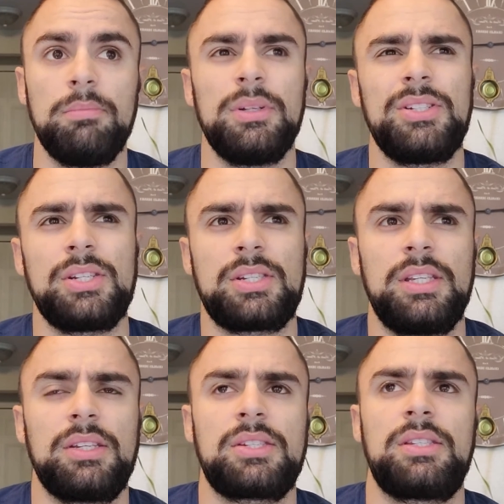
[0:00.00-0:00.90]
but just
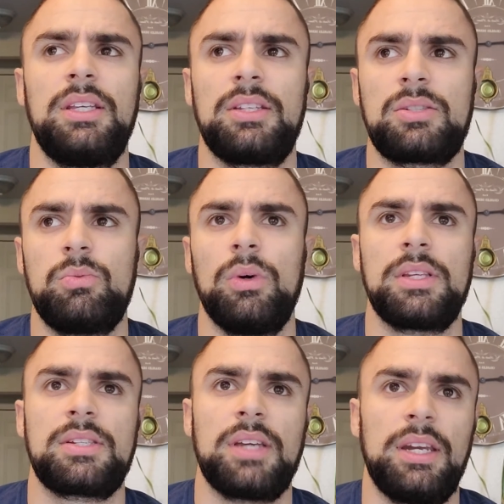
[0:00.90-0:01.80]
this
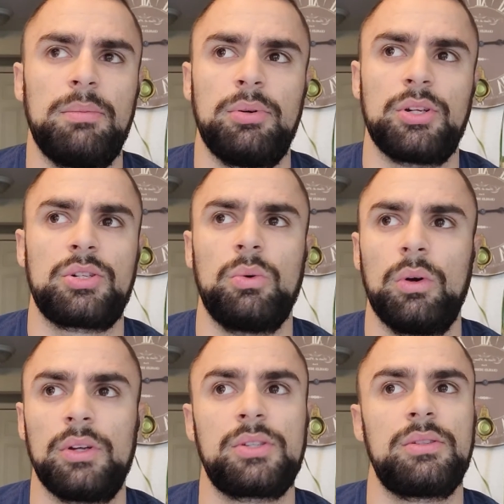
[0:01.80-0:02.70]
one-sided push
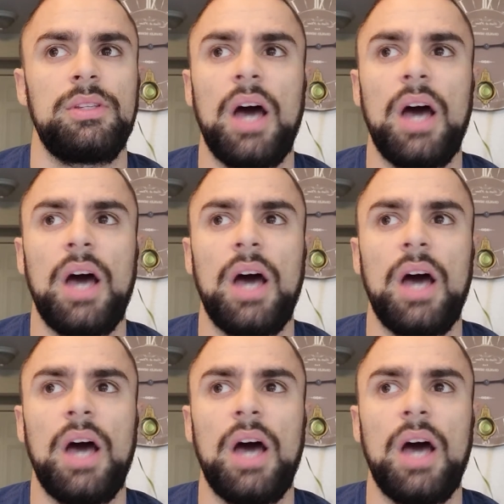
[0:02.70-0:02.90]
towards